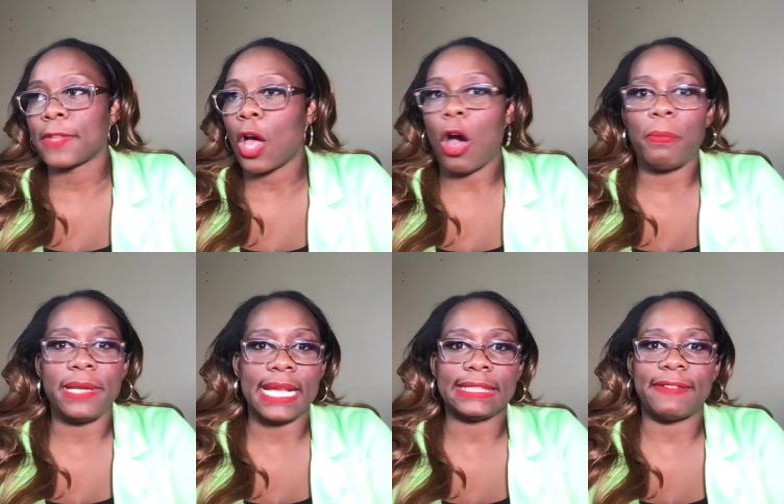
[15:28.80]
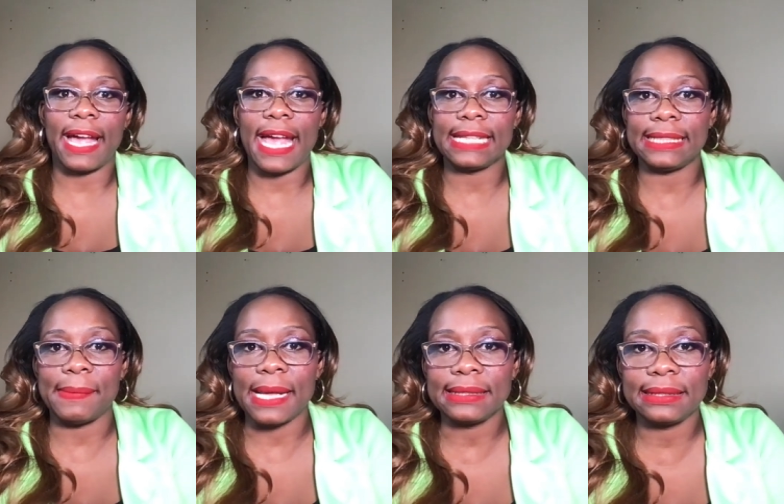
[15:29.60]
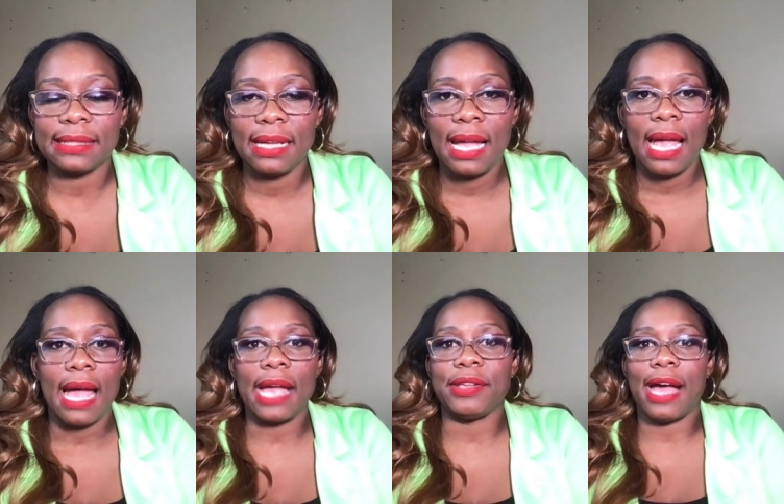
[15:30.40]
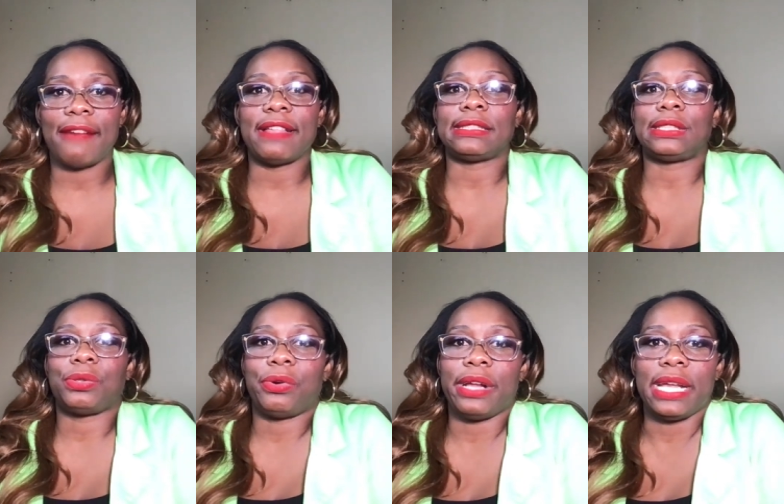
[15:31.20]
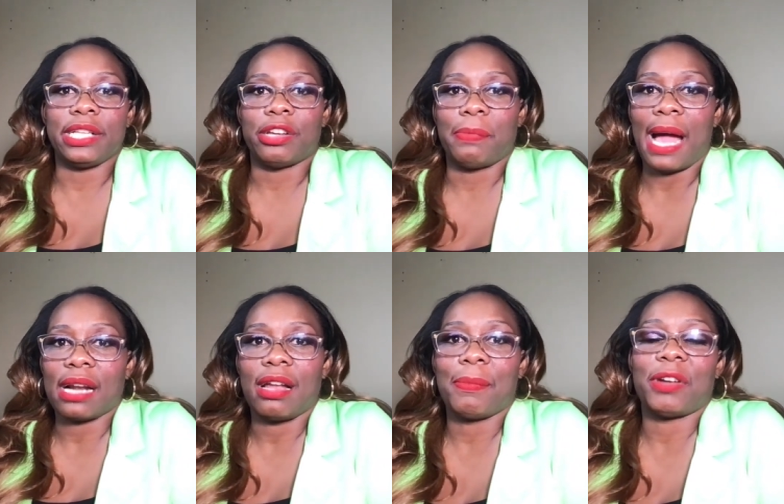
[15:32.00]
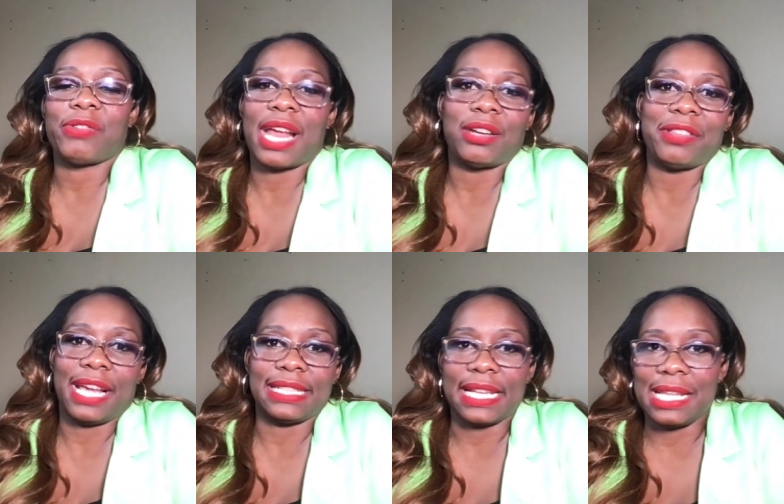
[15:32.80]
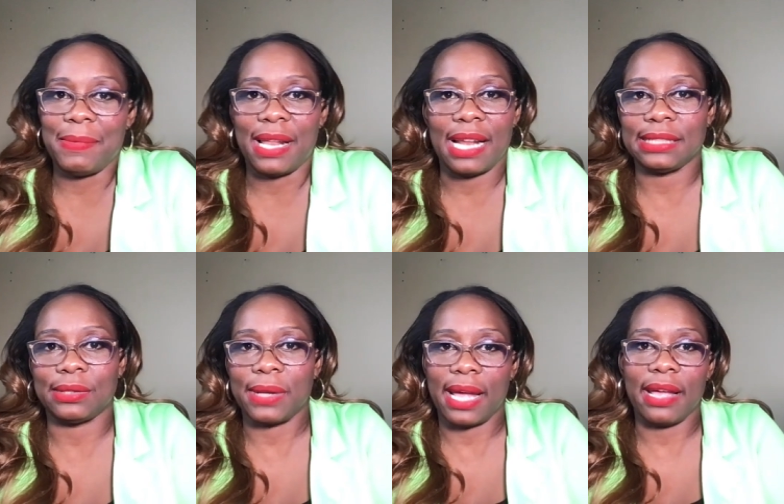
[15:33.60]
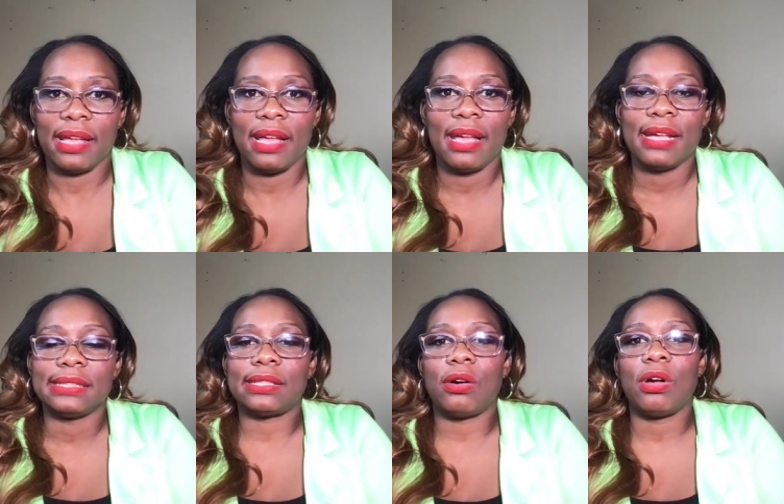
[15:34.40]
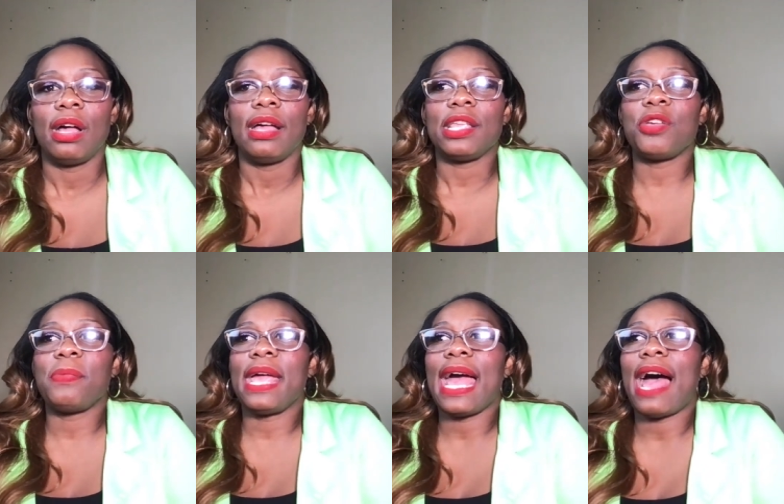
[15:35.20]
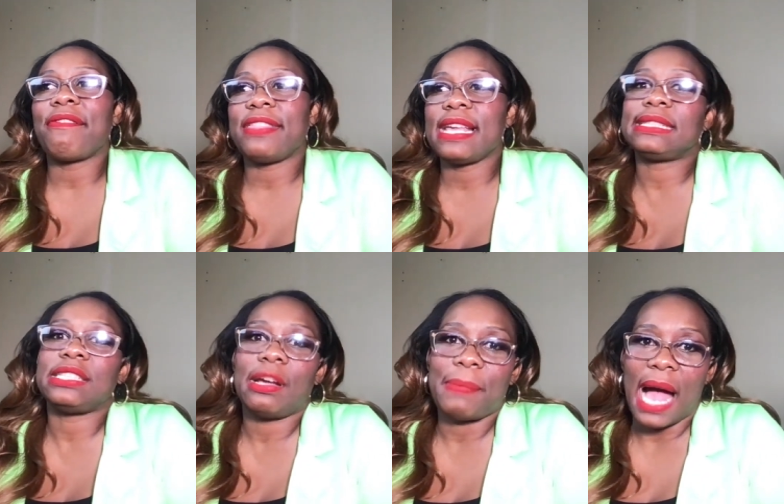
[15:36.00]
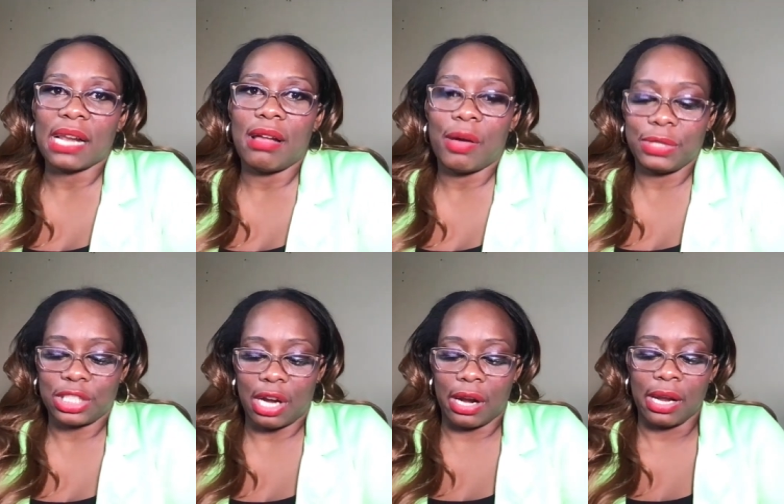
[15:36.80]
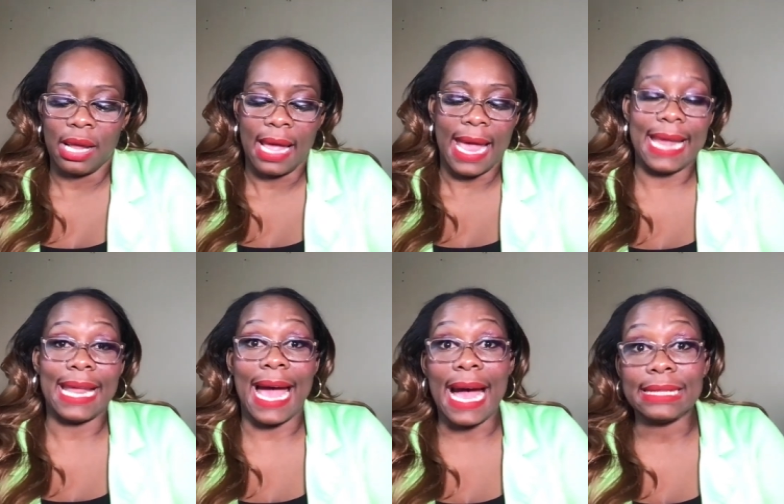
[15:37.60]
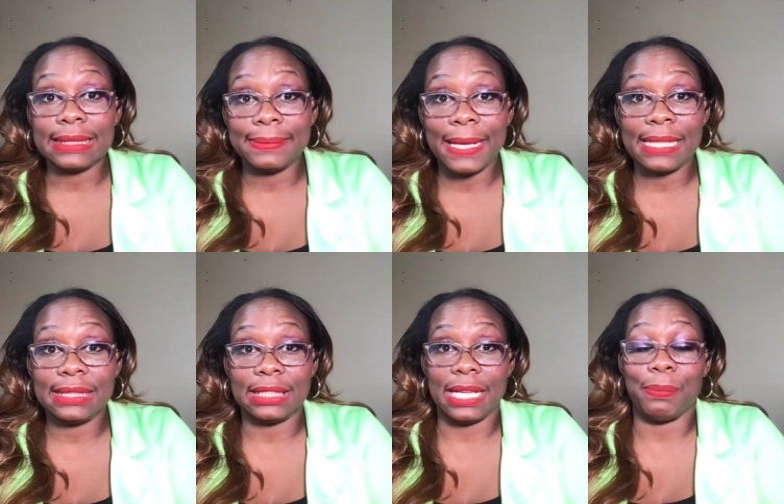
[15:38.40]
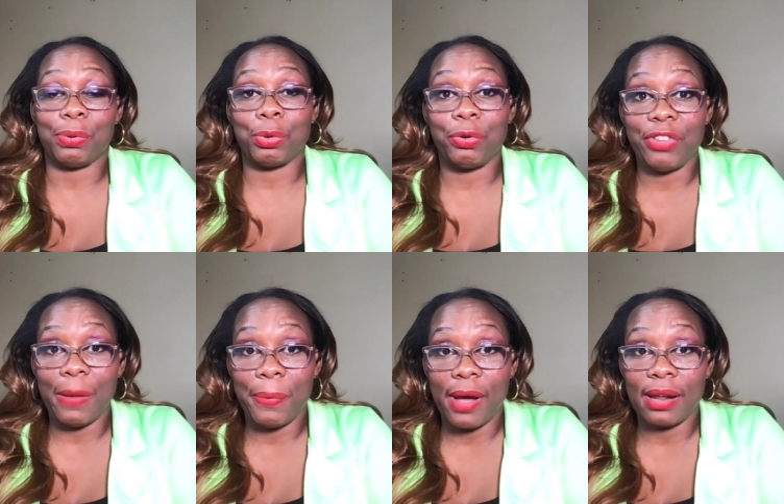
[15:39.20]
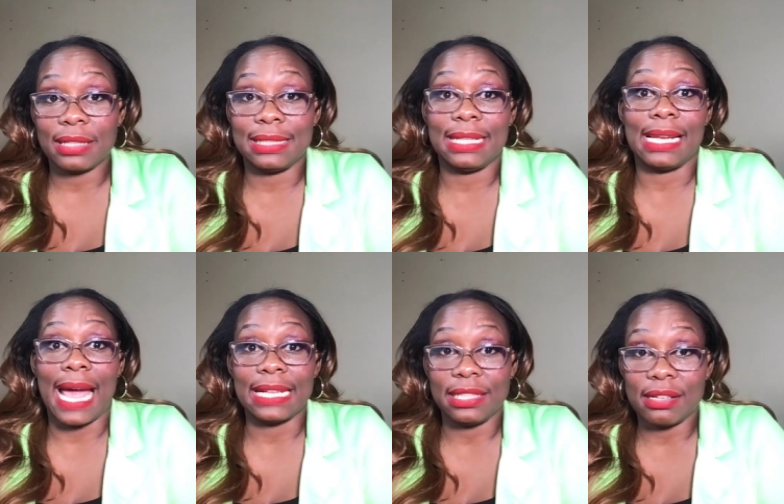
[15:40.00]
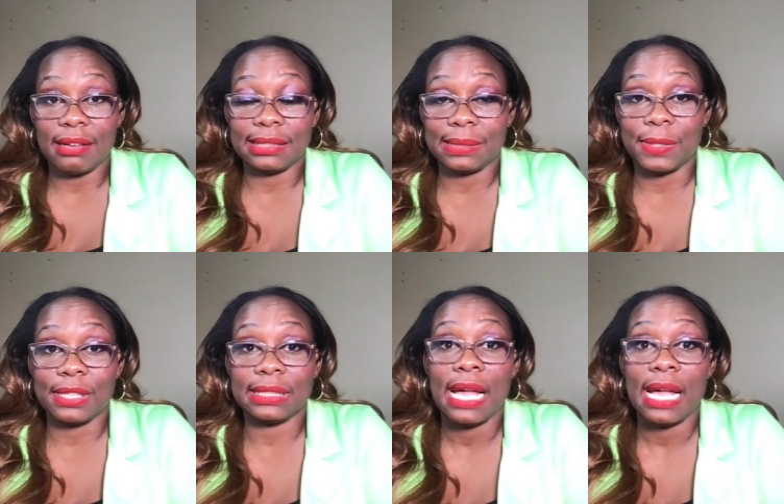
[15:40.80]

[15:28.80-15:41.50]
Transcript: updates via SMS, and you have that story in your backlog, but right now they get an email and it's okay. So you may have things in your backlog which are enhancements to improve your product, to delight your customers,